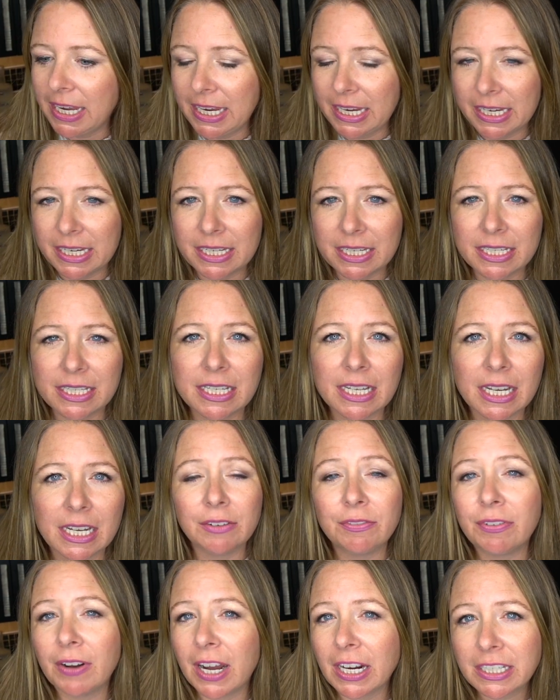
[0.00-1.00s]
is
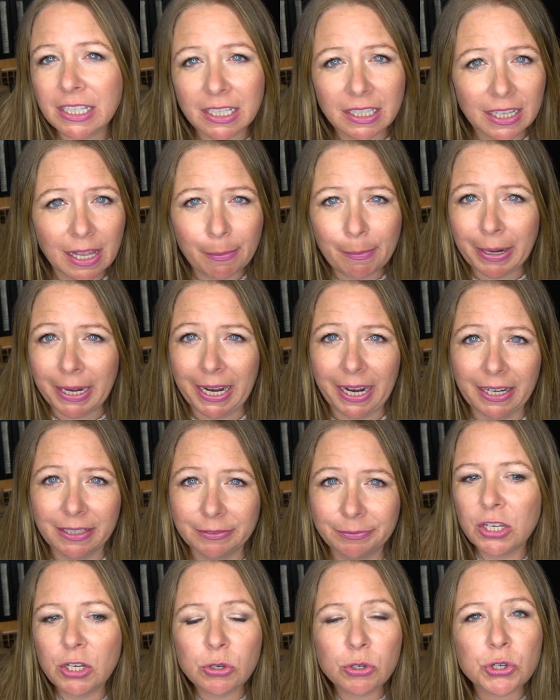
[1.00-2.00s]
a vodka
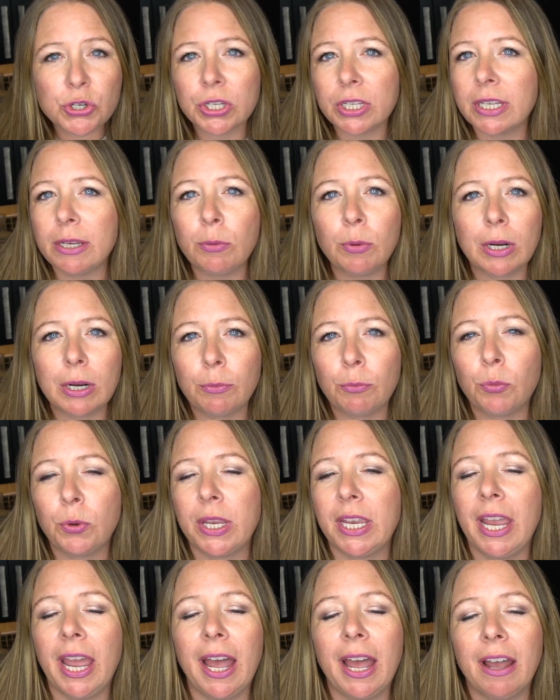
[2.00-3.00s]
lemonade. Usually when
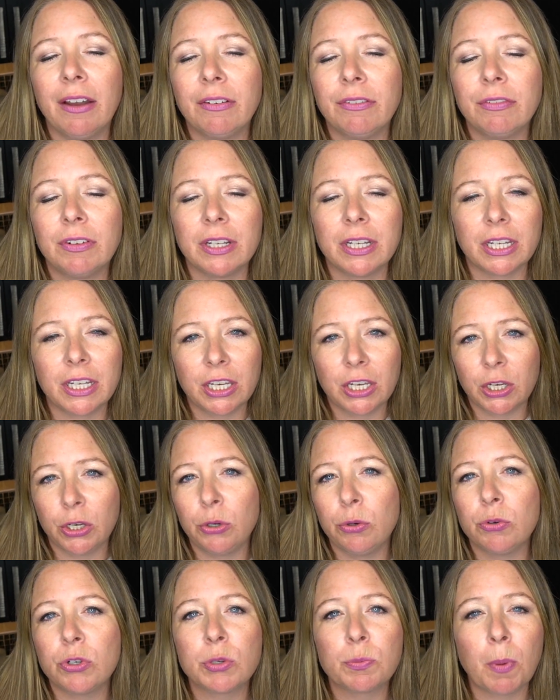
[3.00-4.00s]
we have
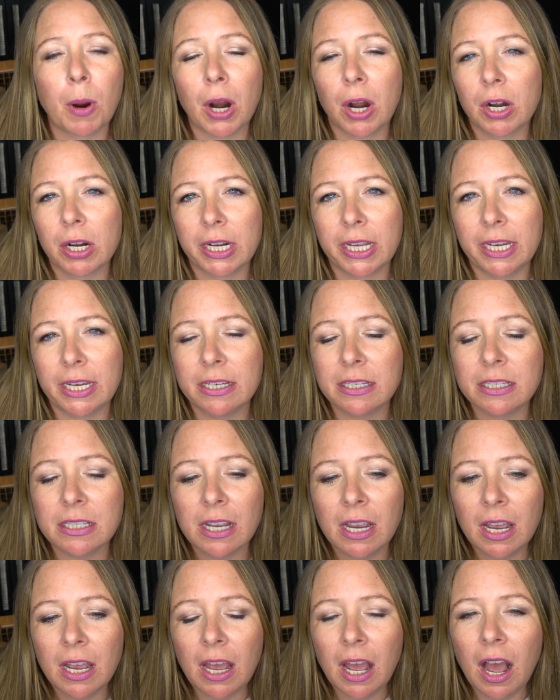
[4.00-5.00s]
huge parties,
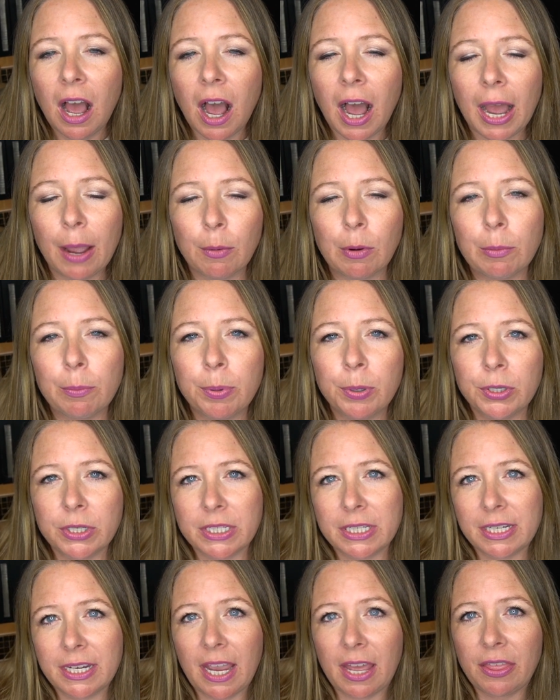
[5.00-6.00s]
I will
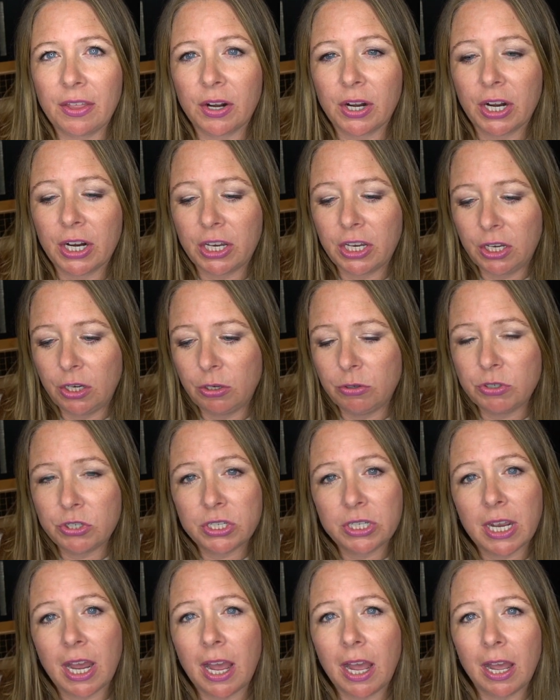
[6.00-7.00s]
put together a
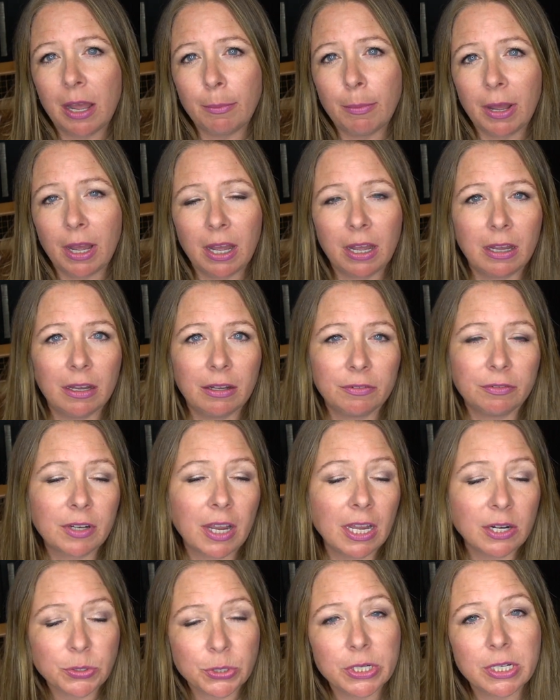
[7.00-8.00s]
huge tub of
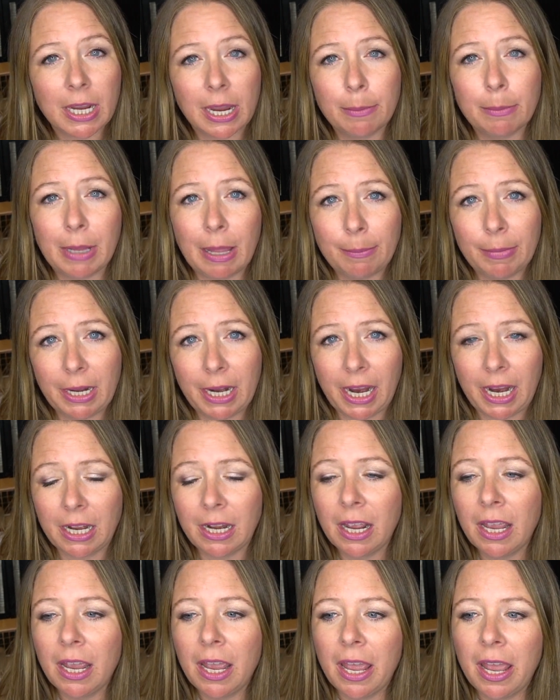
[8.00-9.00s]
Country Time
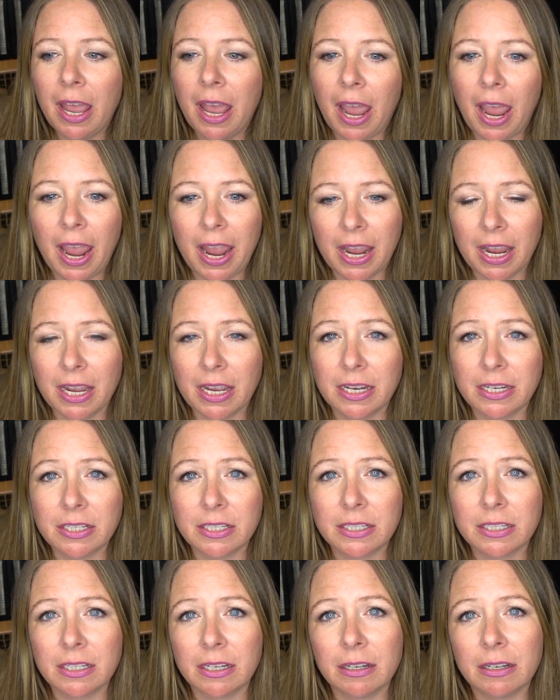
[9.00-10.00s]
lemonade
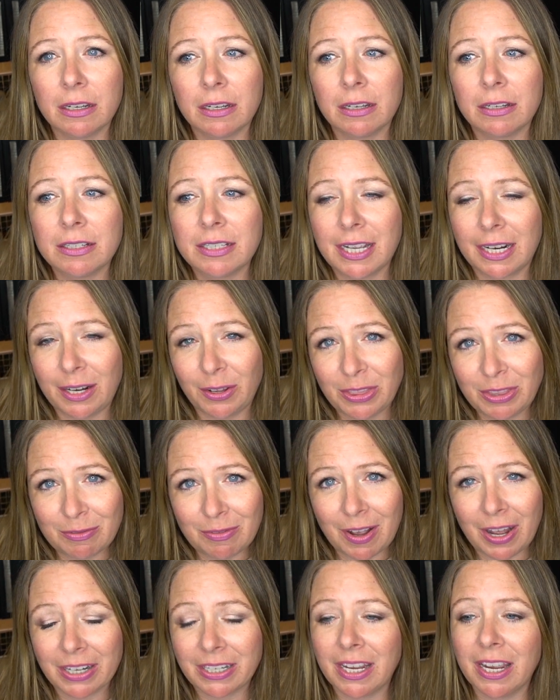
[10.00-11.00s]
and set out the
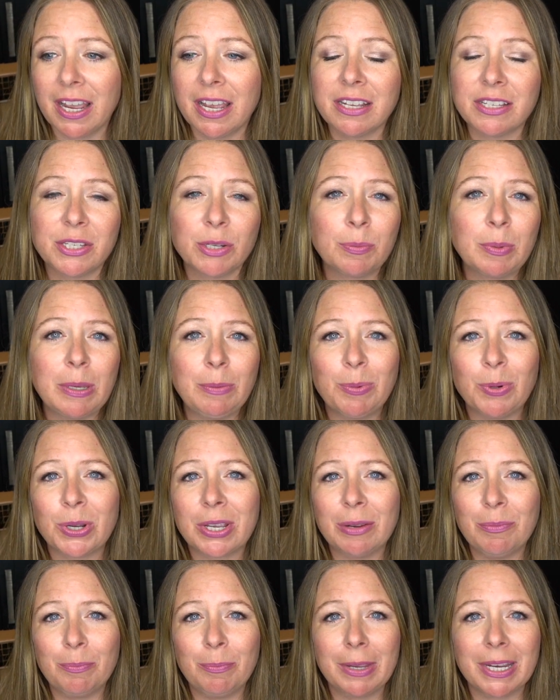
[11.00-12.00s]
vodka so people
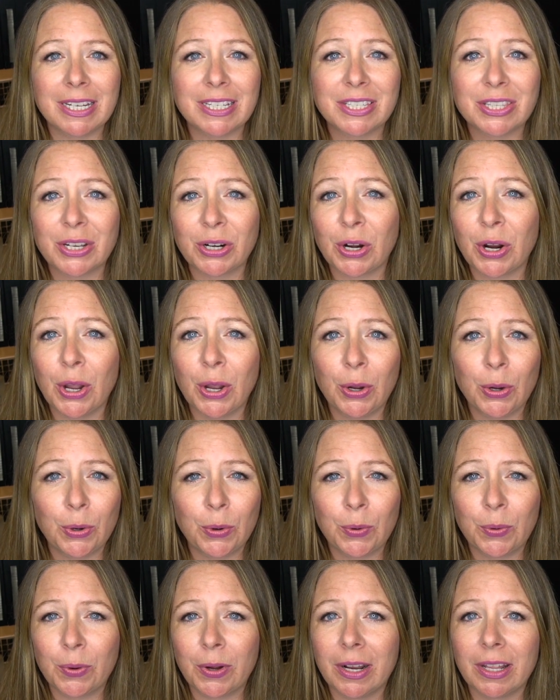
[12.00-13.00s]
can mix their
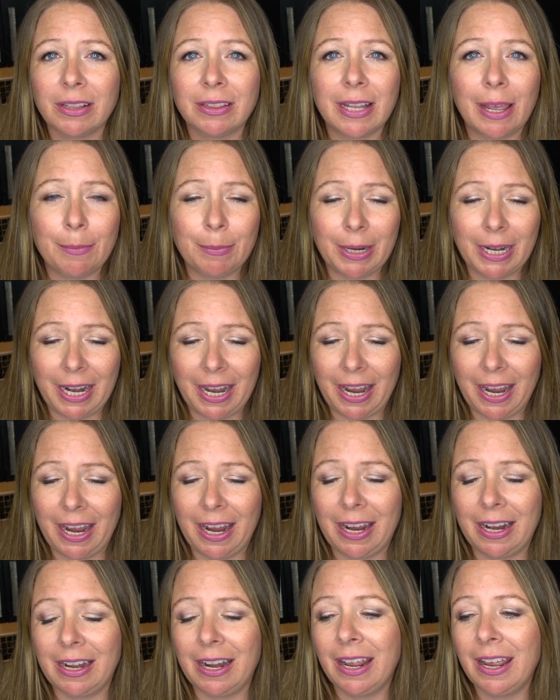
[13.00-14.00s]
own
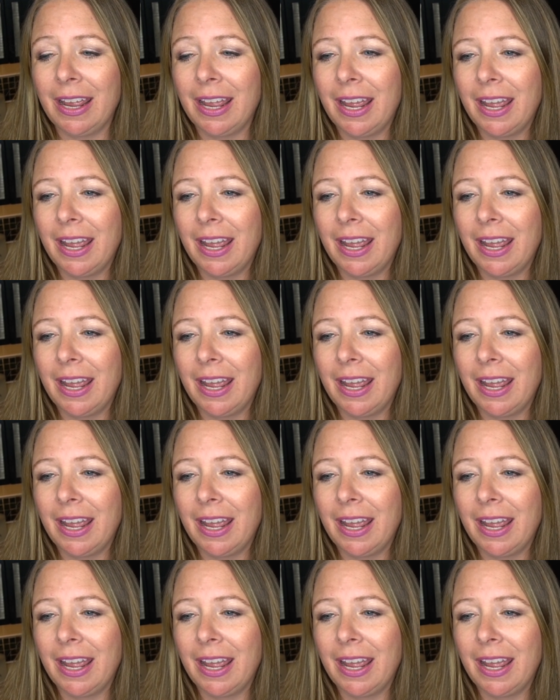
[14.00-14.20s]
lemonade